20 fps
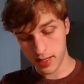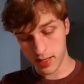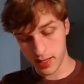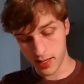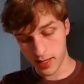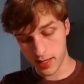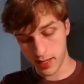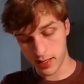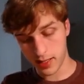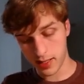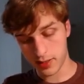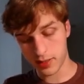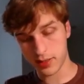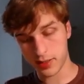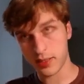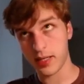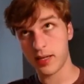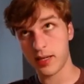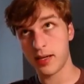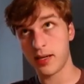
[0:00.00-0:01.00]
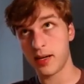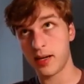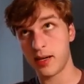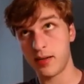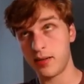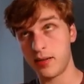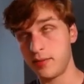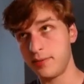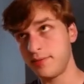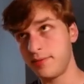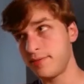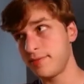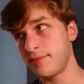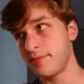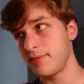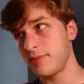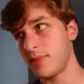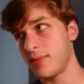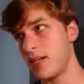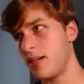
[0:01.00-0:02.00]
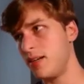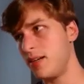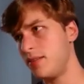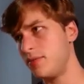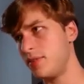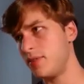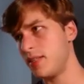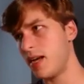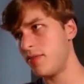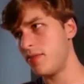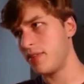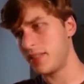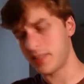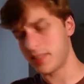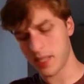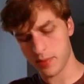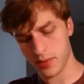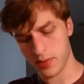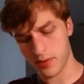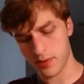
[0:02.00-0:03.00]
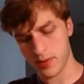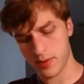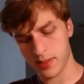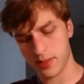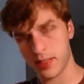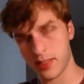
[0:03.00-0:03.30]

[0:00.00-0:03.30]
And let's just say I'll I'll have an example one.